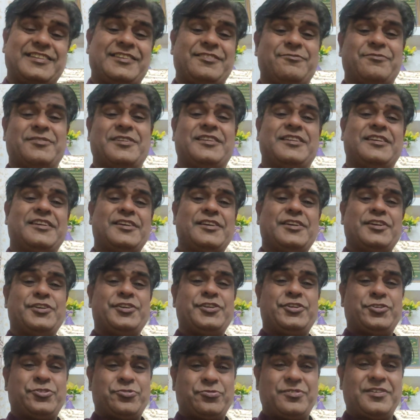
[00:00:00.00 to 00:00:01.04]
even
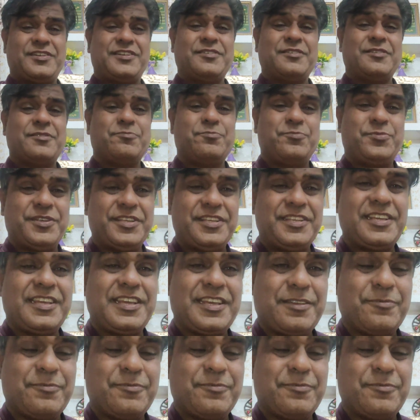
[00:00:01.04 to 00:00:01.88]
he should be